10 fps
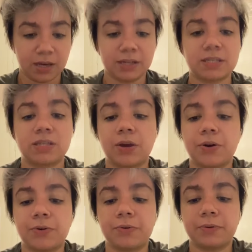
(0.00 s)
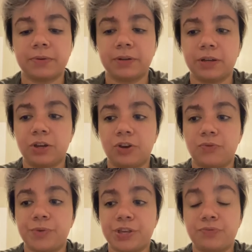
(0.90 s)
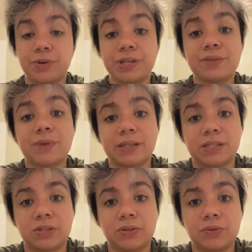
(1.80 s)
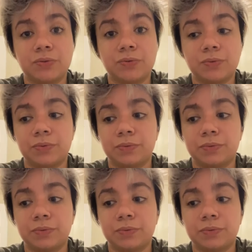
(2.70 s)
So when you really want to